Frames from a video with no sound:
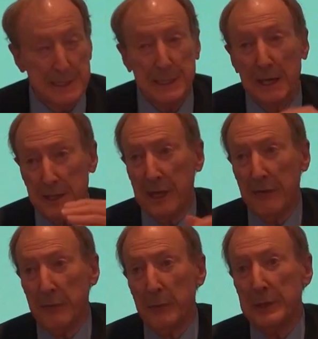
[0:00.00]
State
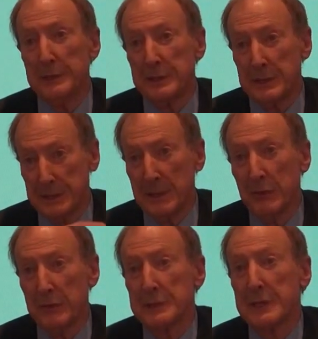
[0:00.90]
governments, some
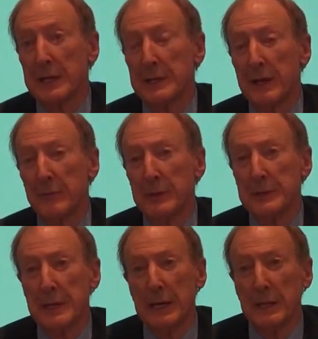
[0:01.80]
of the state
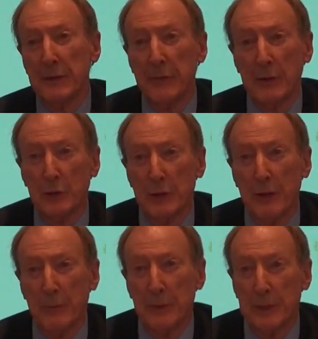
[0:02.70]
governments and the federal
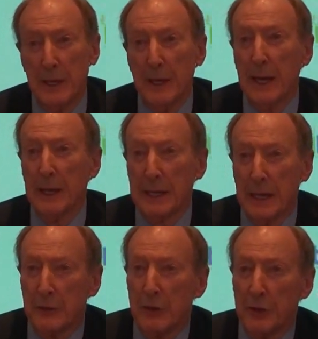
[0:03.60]
government are
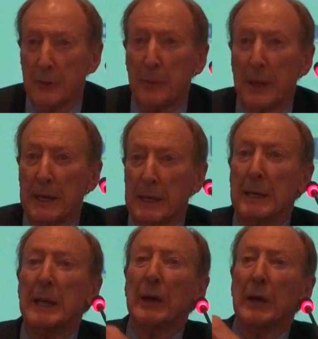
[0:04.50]
now
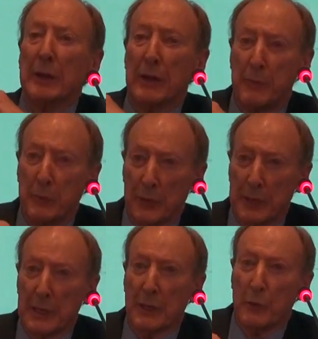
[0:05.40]
contemplating, and they've brought
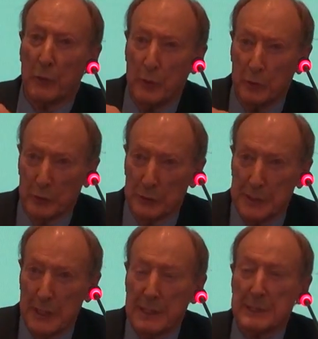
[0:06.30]
in rules
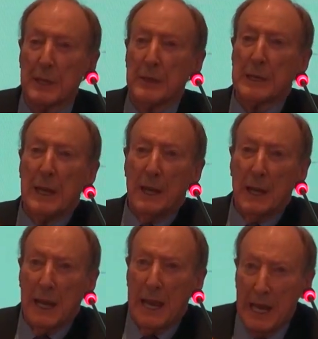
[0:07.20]
so that
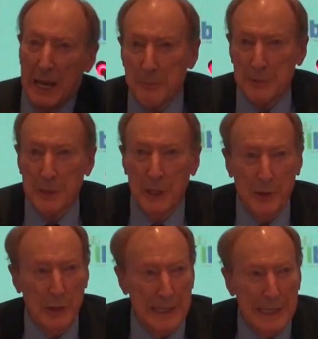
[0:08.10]

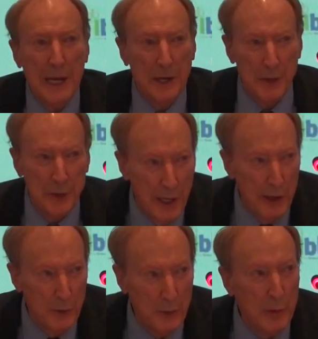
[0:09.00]
absolutely
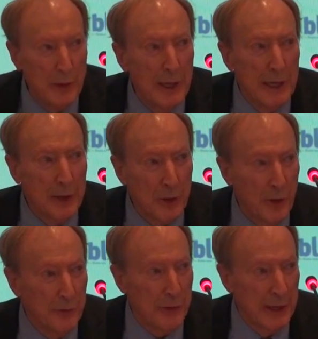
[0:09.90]
no
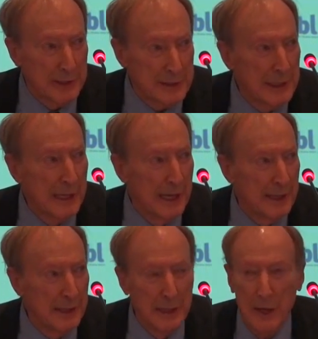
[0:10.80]
contracts
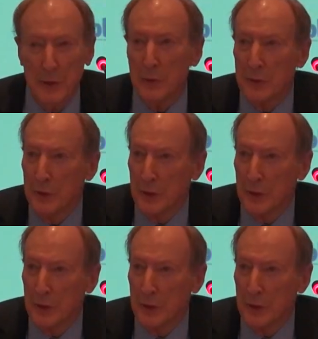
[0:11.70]
and no